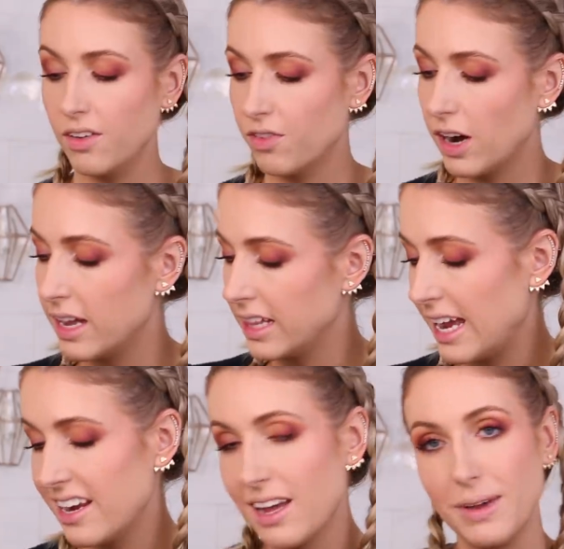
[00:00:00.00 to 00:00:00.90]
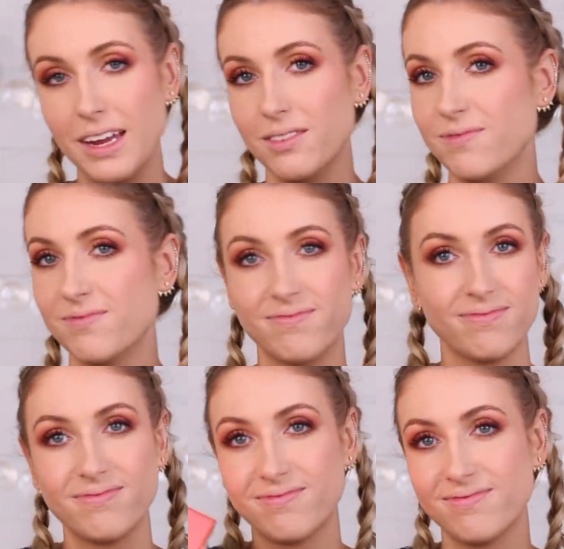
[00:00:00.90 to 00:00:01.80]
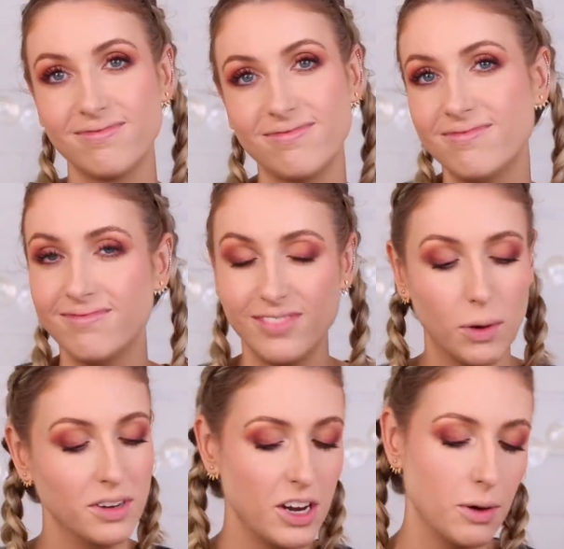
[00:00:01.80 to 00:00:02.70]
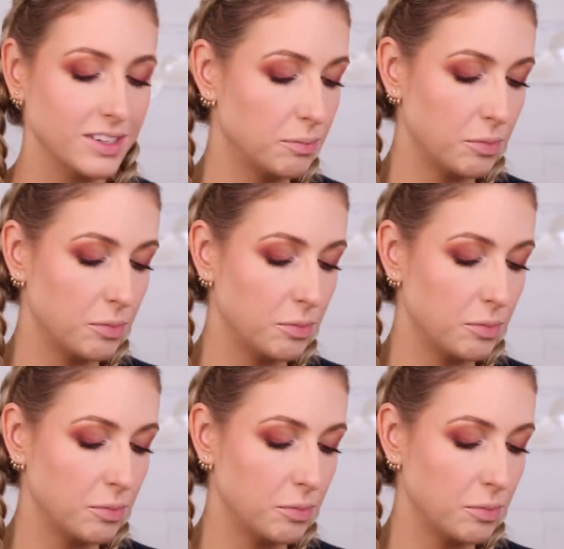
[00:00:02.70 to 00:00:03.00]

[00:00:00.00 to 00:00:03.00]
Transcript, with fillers: And for highlight, I mean, no, no one's